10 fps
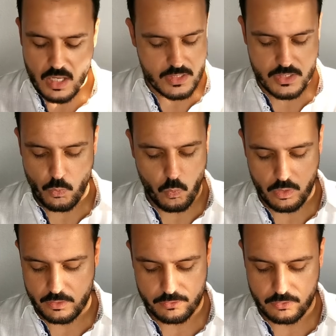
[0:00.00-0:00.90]
It's
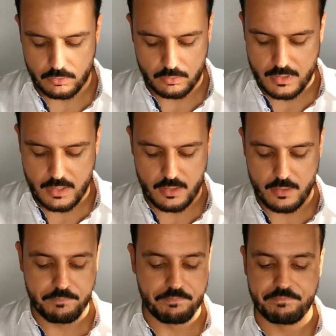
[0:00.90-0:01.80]
wonderful.
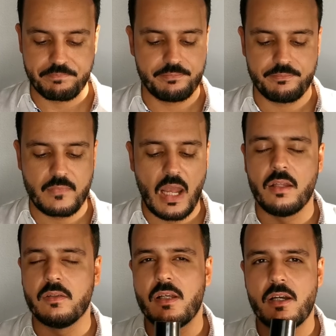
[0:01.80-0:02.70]
Um,
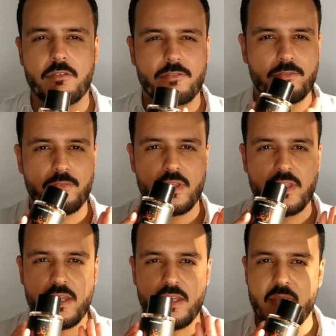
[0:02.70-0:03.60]
I love
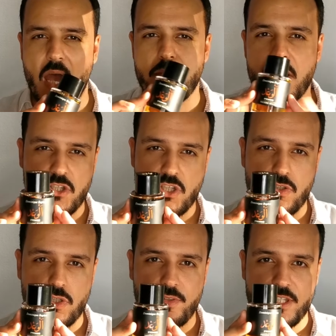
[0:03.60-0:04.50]
the
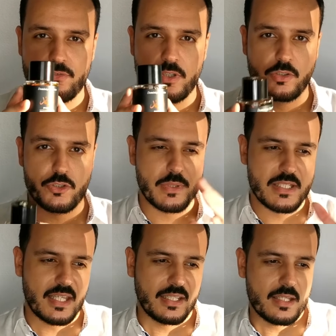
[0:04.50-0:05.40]
dimensions of this fragrance
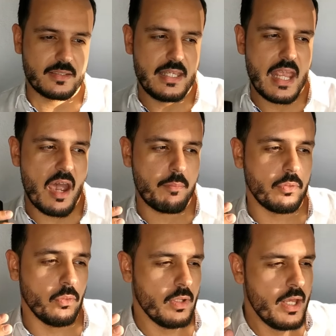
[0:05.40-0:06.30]
because I get the
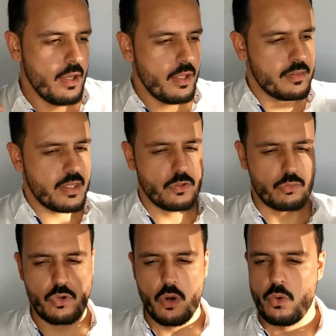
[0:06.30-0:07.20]
apple, then
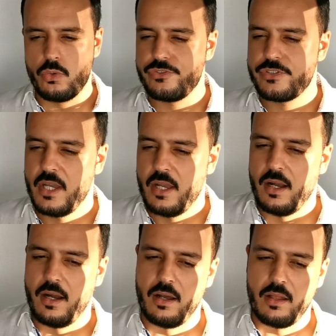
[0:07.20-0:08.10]
the rose,
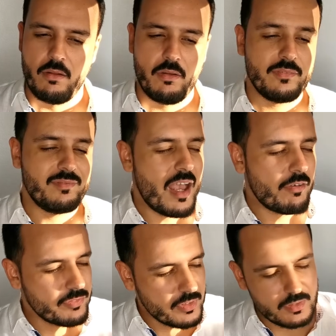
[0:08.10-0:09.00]
uh,
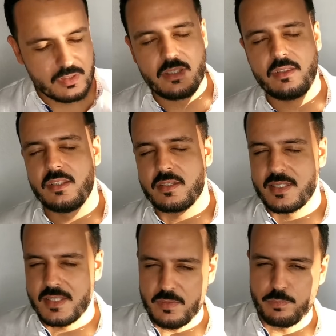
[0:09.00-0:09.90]
definitely the
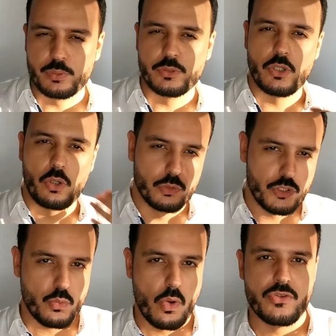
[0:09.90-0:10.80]
cypriol
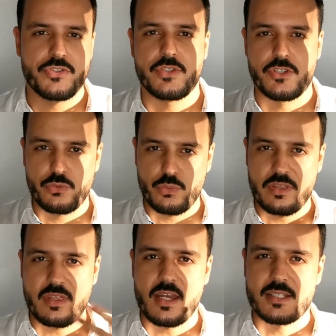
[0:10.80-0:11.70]
nuances
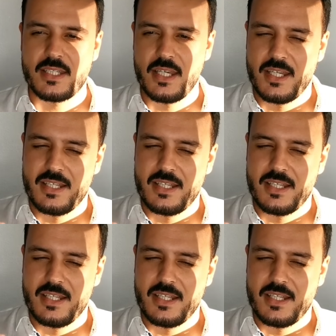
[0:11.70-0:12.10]
with that